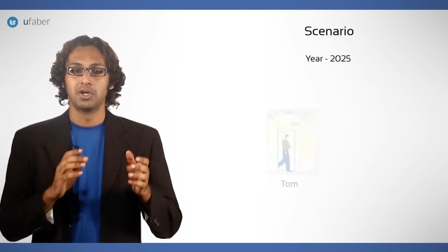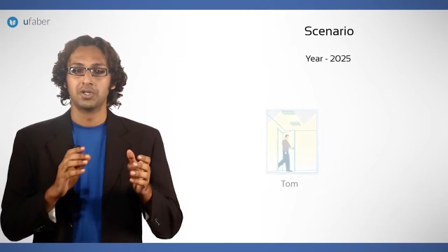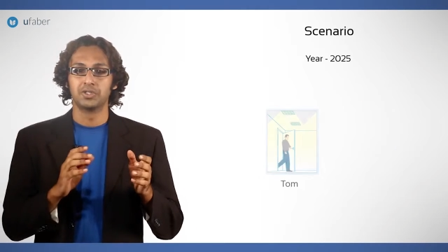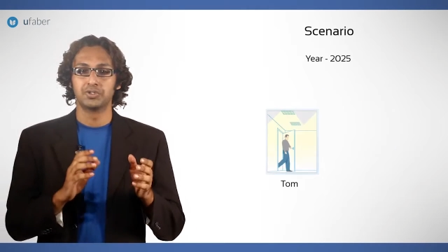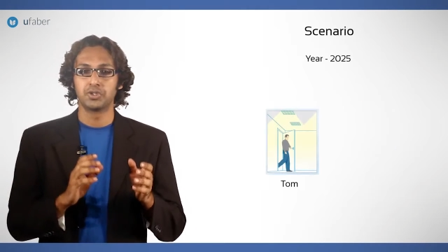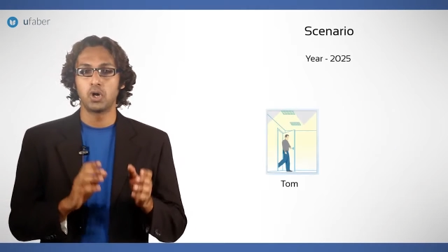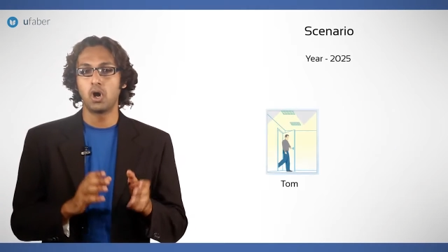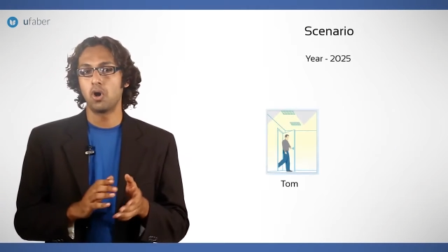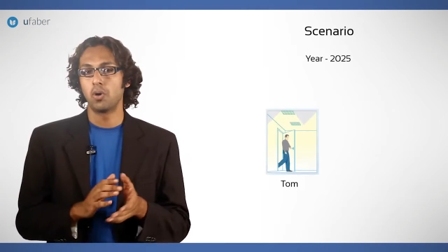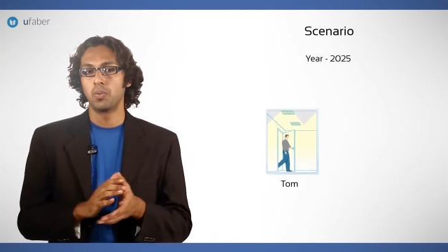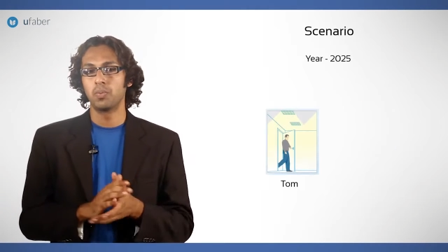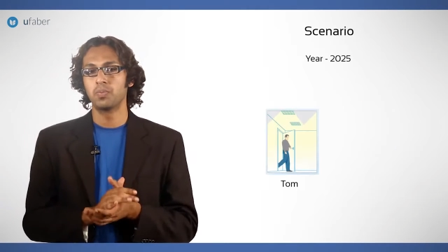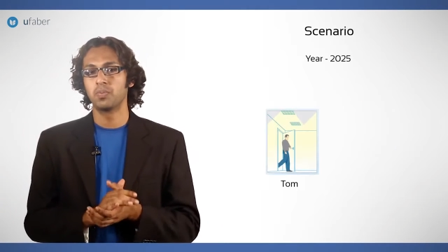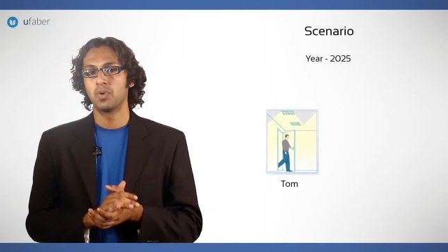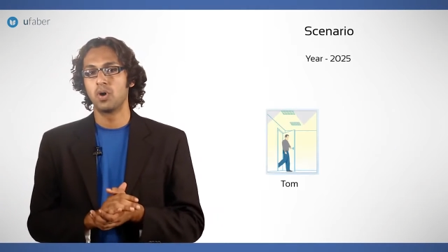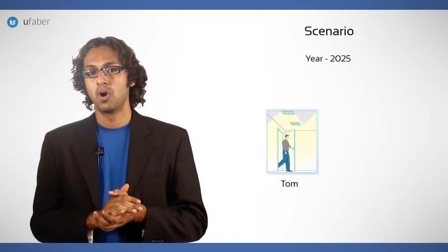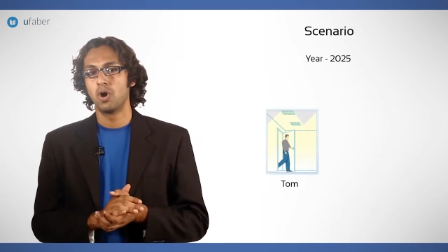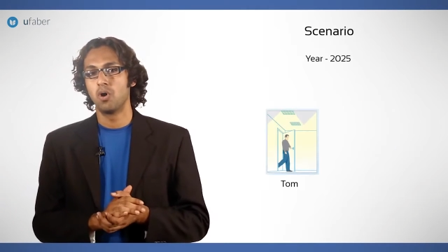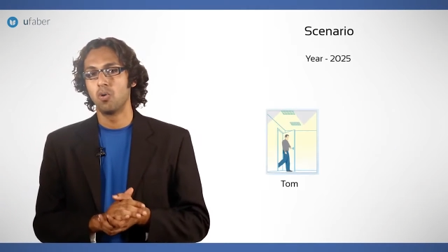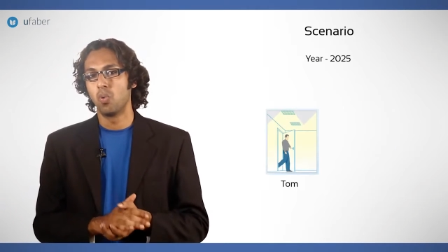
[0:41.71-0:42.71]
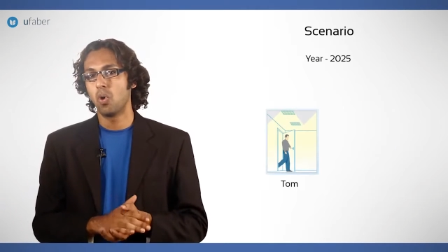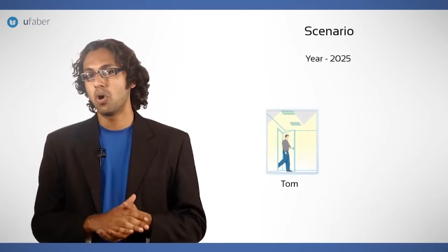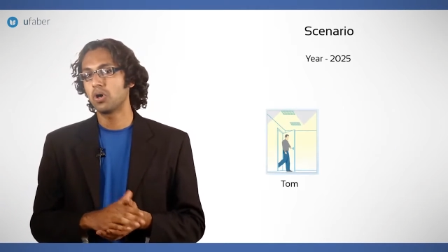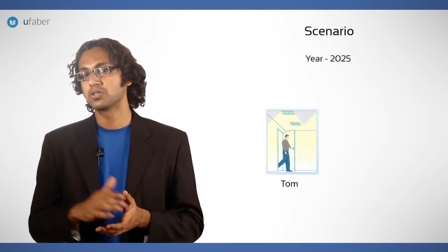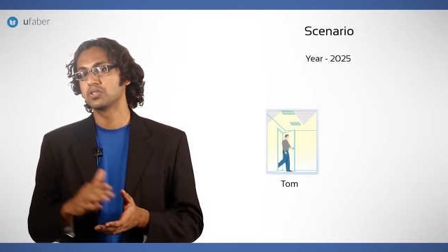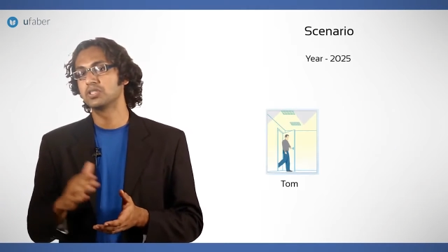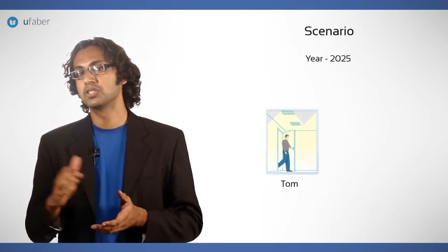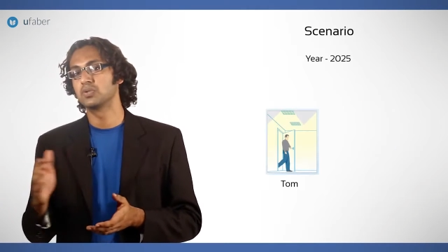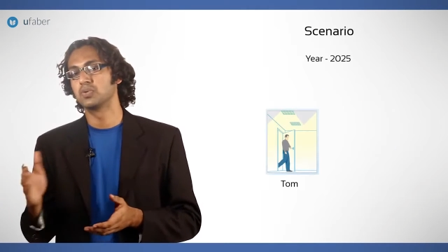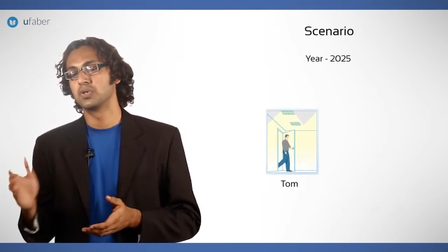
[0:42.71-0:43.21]
Tom walks
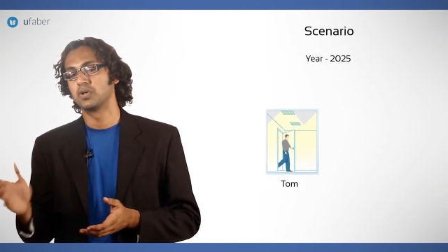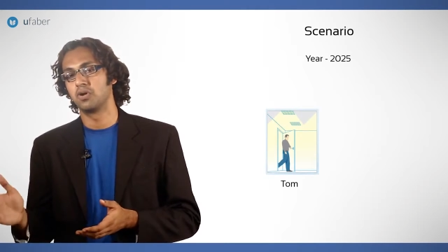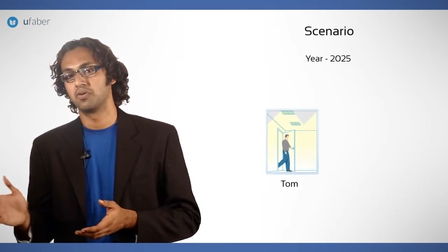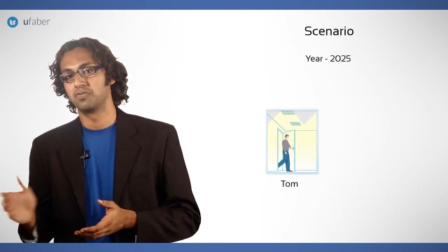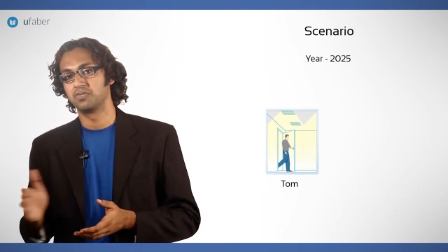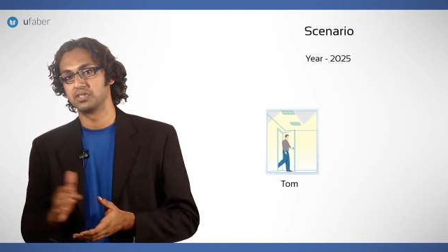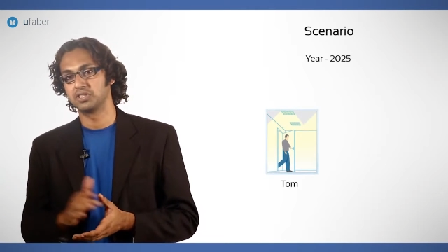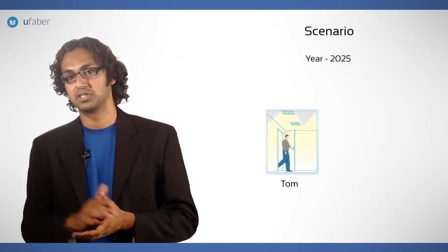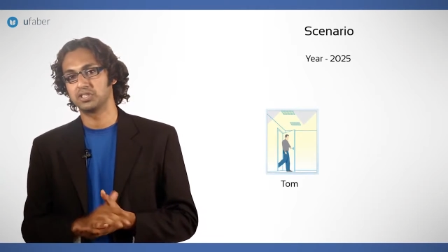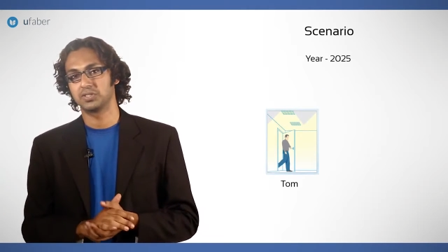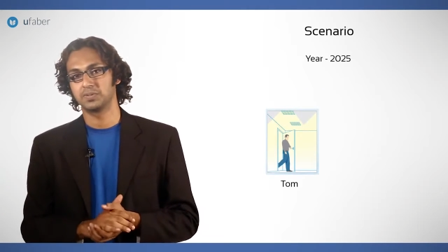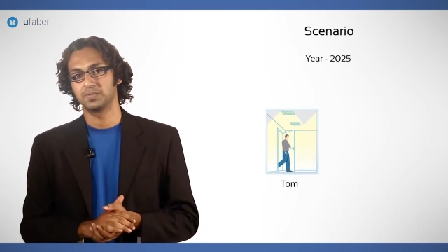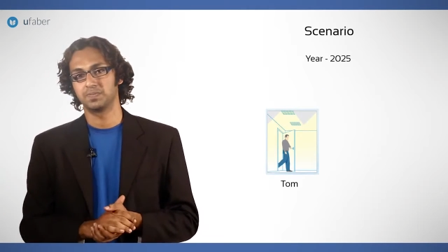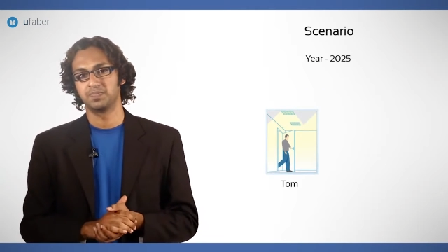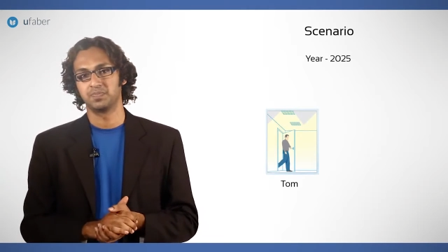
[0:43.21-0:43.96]
into an office.